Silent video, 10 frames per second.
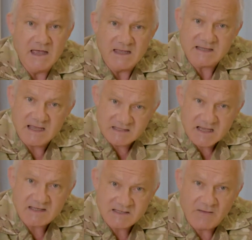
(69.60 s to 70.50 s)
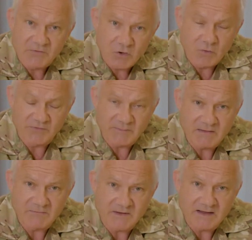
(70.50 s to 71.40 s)
It's of course
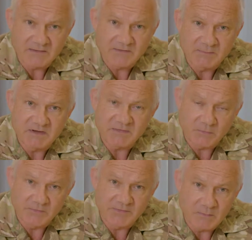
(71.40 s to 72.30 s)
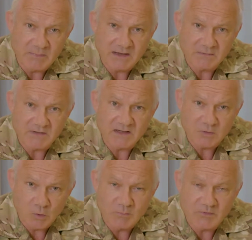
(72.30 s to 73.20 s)
about violence, but it's also about
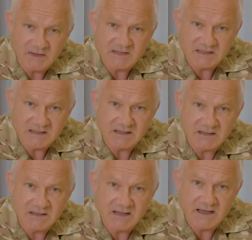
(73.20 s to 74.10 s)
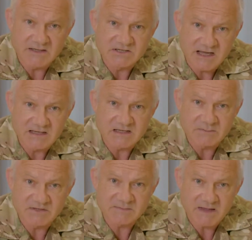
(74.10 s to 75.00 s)
incorporating gender
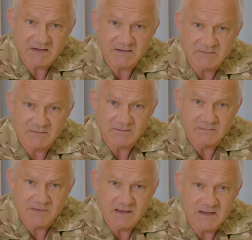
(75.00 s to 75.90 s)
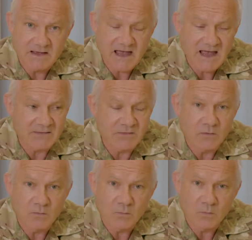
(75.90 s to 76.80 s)
perspectives,
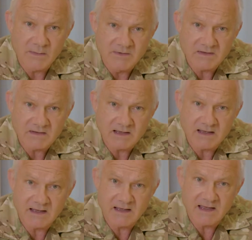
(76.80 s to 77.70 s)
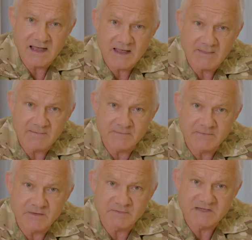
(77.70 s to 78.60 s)
and women and
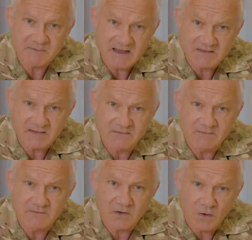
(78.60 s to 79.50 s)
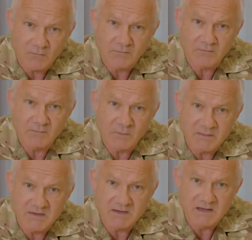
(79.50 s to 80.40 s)
the perspectives of
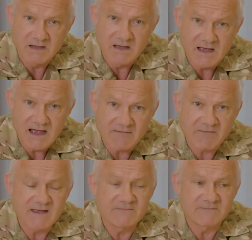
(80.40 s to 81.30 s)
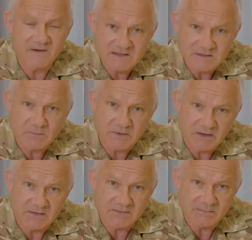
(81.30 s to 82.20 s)
women have a vital
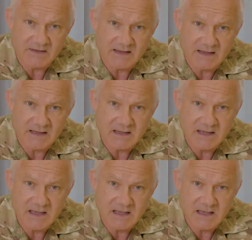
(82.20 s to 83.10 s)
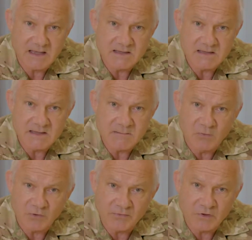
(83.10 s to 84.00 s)
part to play in
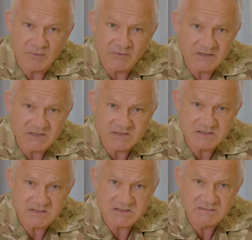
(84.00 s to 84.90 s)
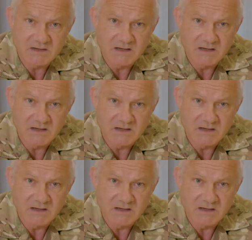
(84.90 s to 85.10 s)
modern operations.